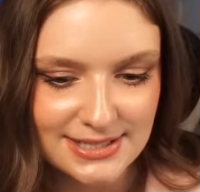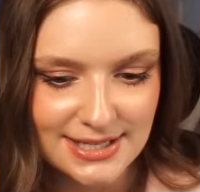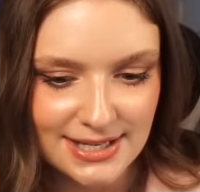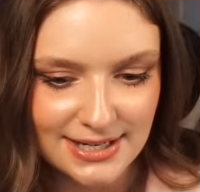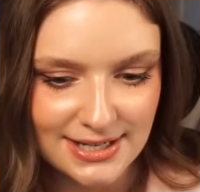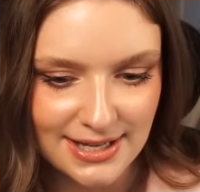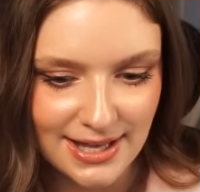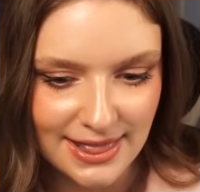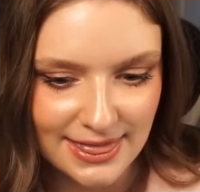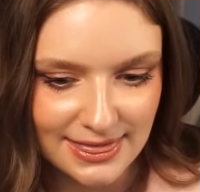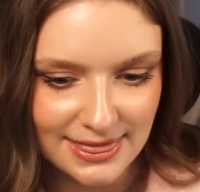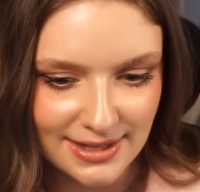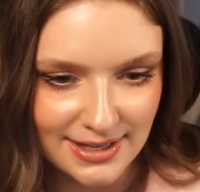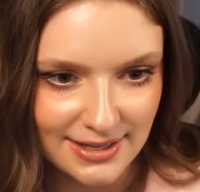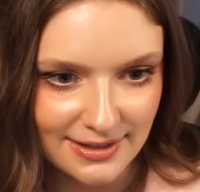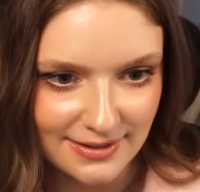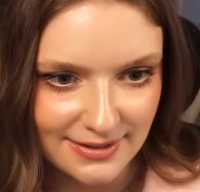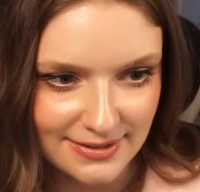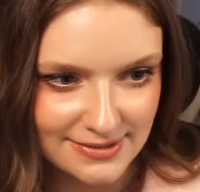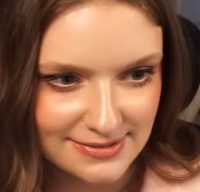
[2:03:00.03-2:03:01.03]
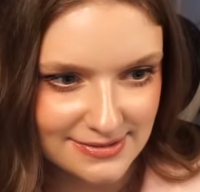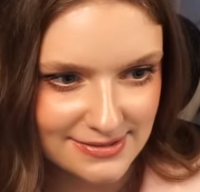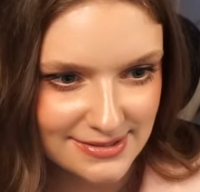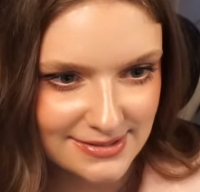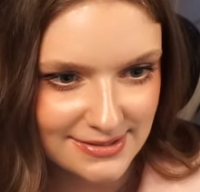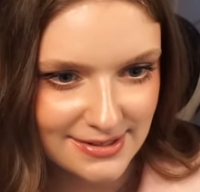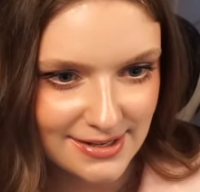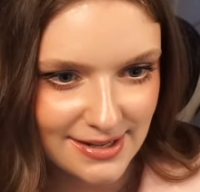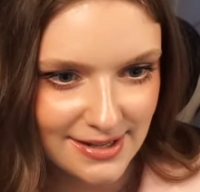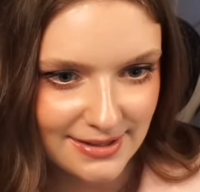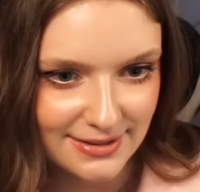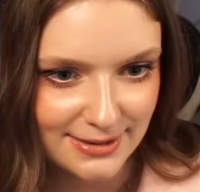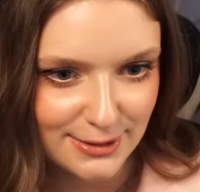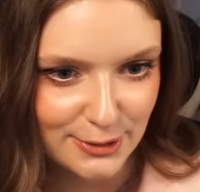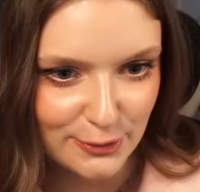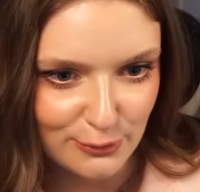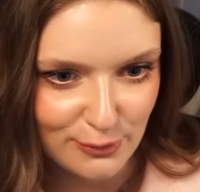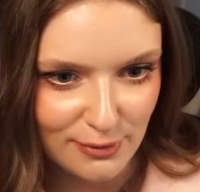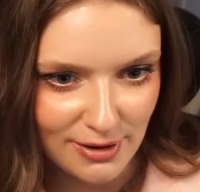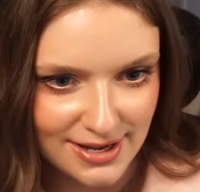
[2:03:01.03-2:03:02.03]
getting things the
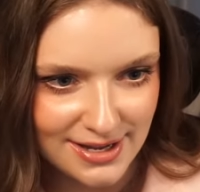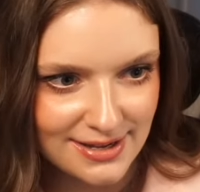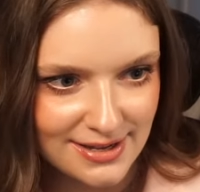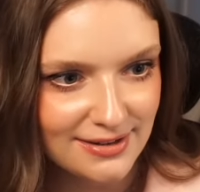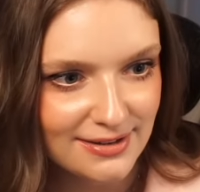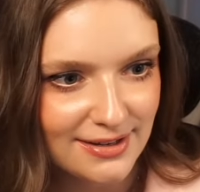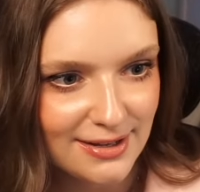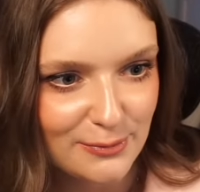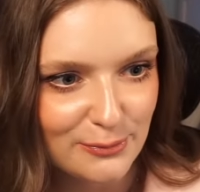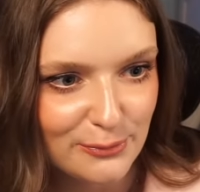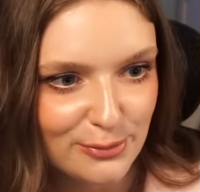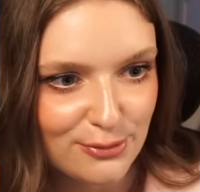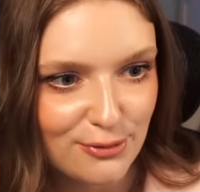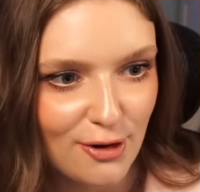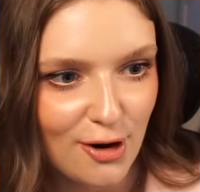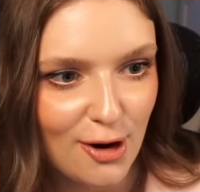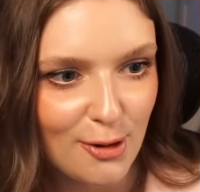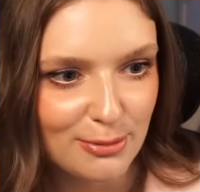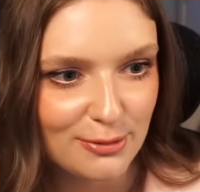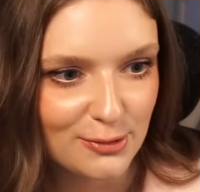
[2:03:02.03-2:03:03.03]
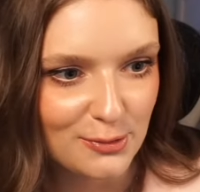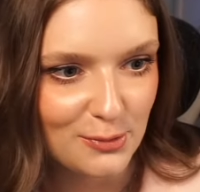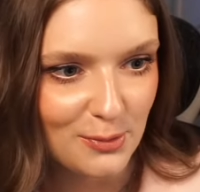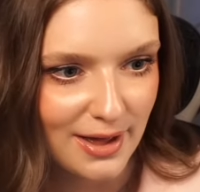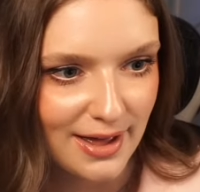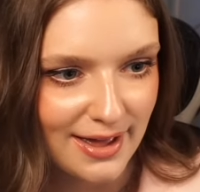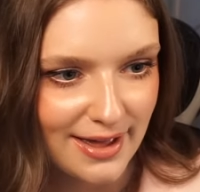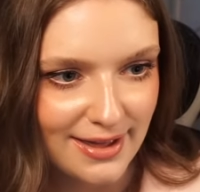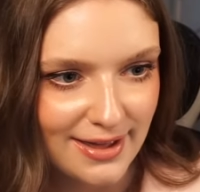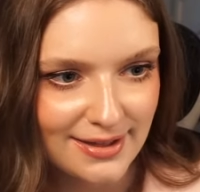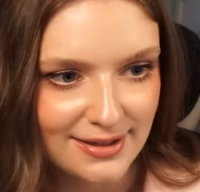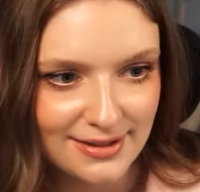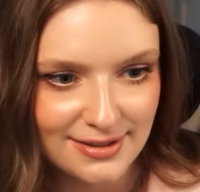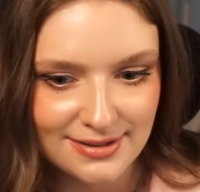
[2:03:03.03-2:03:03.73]
right and proper way.